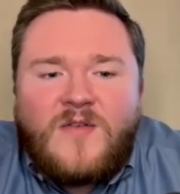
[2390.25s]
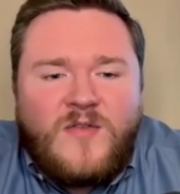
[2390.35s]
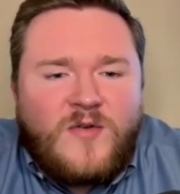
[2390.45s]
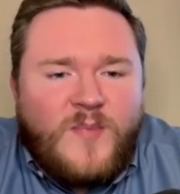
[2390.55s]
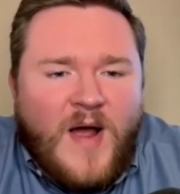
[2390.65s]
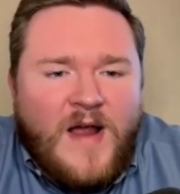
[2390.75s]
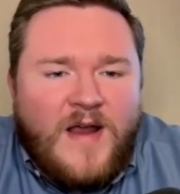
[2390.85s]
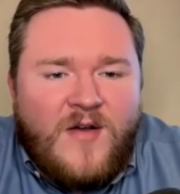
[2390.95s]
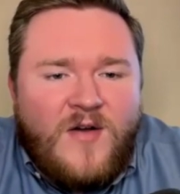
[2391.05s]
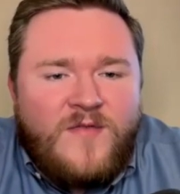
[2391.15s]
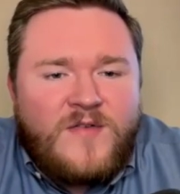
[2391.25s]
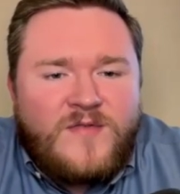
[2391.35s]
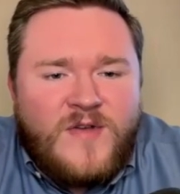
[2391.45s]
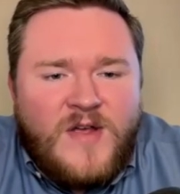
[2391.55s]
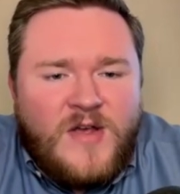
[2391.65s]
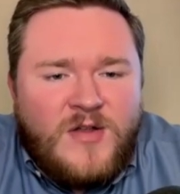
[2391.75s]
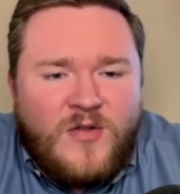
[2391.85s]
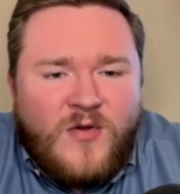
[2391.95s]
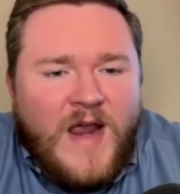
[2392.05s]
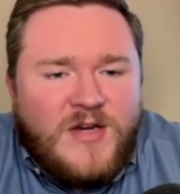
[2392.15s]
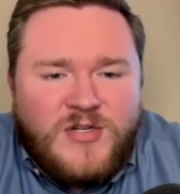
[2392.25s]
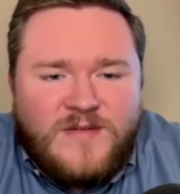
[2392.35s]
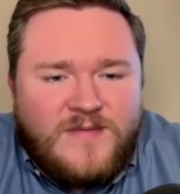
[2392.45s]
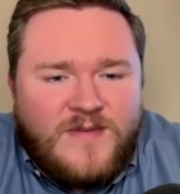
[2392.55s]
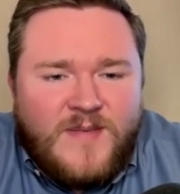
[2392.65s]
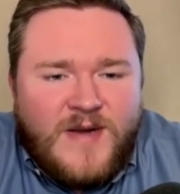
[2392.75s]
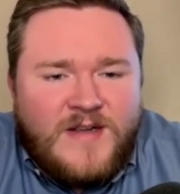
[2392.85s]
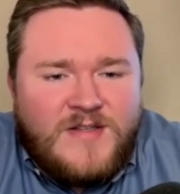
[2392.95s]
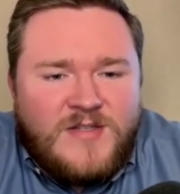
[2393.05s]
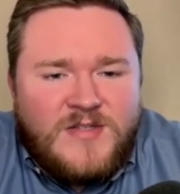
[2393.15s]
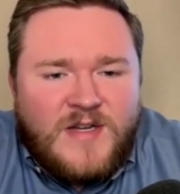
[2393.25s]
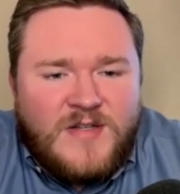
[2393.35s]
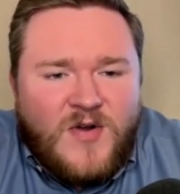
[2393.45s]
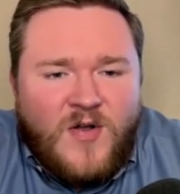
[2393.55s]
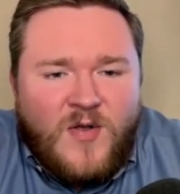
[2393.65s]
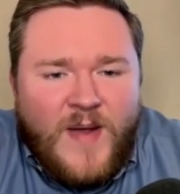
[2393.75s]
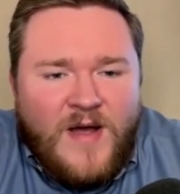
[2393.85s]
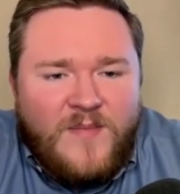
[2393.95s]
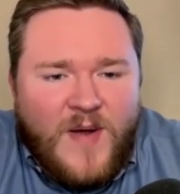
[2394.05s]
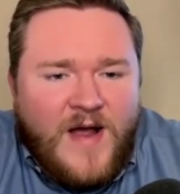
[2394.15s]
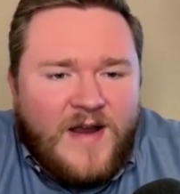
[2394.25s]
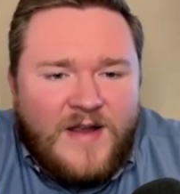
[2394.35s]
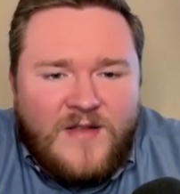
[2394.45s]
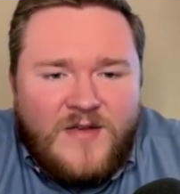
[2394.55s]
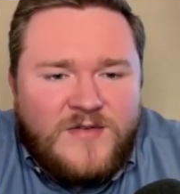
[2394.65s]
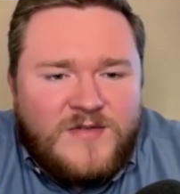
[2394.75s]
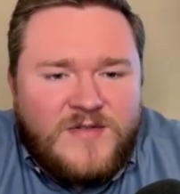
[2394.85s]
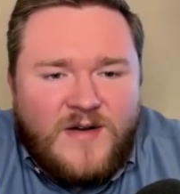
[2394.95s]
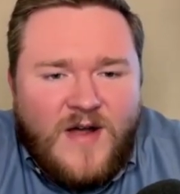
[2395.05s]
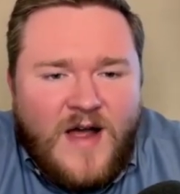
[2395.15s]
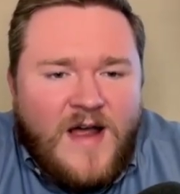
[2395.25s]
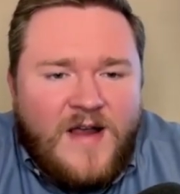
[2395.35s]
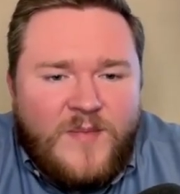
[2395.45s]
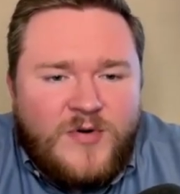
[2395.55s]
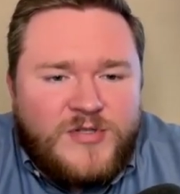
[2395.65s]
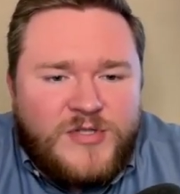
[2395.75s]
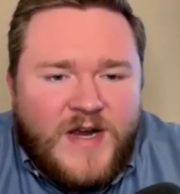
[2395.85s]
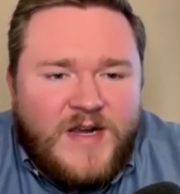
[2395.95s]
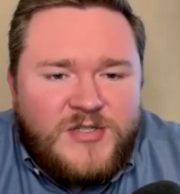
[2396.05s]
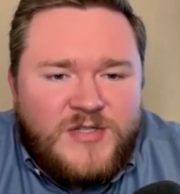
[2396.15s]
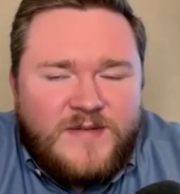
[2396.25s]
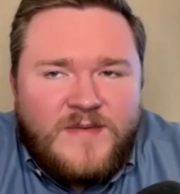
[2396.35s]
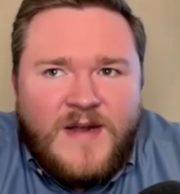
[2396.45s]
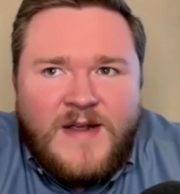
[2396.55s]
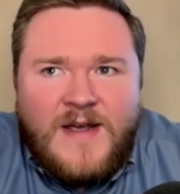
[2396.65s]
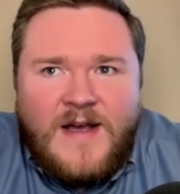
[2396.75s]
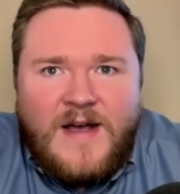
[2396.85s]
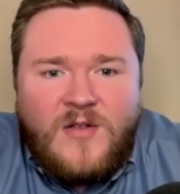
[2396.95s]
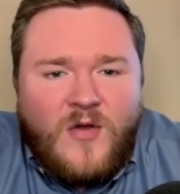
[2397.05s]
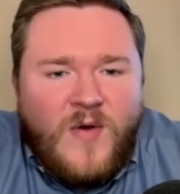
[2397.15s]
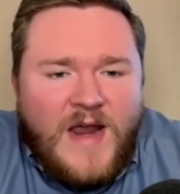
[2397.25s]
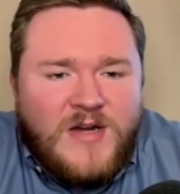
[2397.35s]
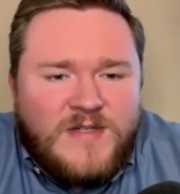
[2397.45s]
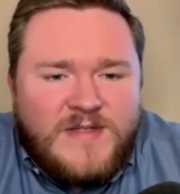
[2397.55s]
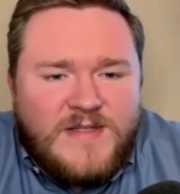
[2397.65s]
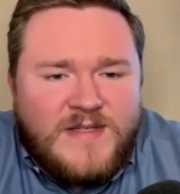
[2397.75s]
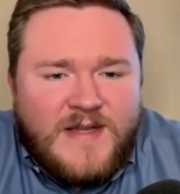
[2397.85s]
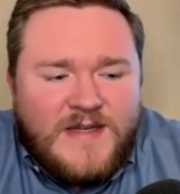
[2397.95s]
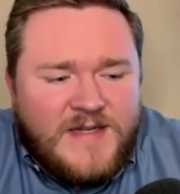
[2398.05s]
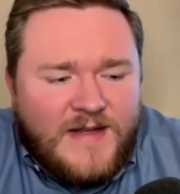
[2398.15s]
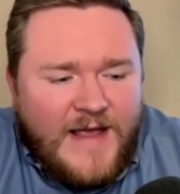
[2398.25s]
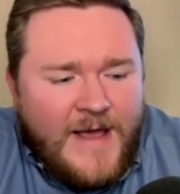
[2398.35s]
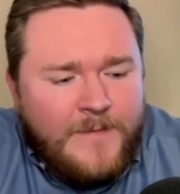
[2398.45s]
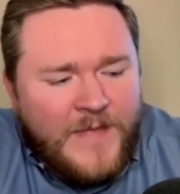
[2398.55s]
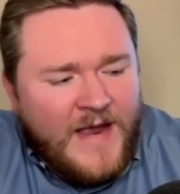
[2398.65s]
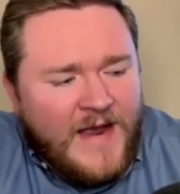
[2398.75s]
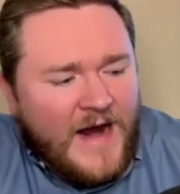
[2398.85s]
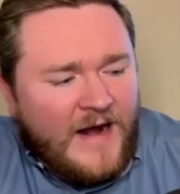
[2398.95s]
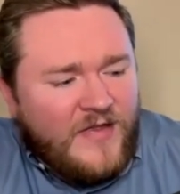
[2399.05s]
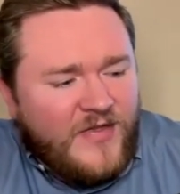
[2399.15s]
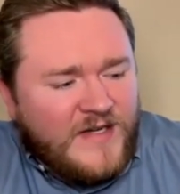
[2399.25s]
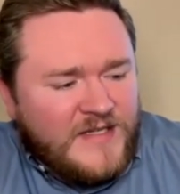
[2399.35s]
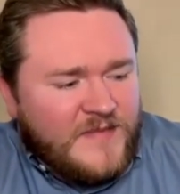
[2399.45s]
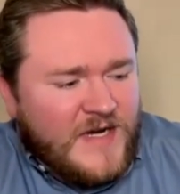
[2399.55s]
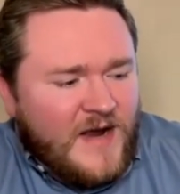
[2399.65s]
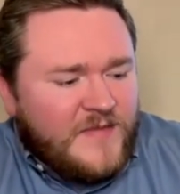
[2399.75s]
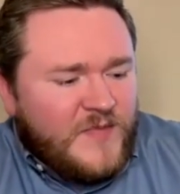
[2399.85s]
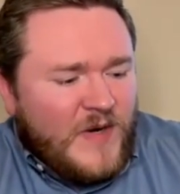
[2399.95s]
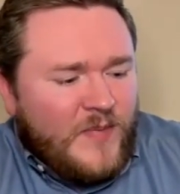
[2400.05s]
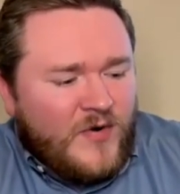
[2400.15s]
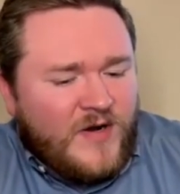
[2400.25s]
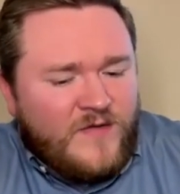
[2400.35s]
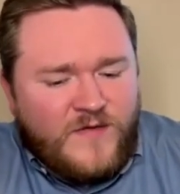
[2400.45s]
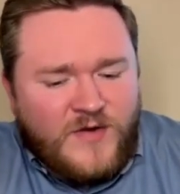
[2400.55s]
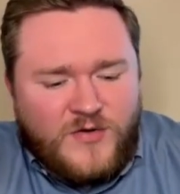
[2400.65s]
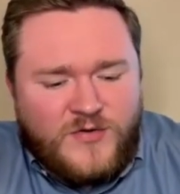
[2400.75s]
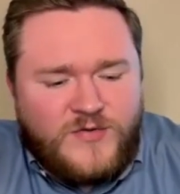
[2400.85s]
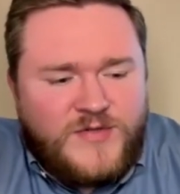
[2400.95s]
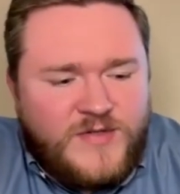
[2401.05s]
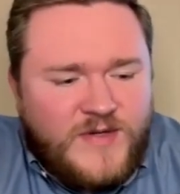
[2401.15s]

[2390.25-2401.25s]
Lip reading: They're buying off of location. I mean, it's all about buying in those, high appreciation locations and things like that. And I think sometimes people confuse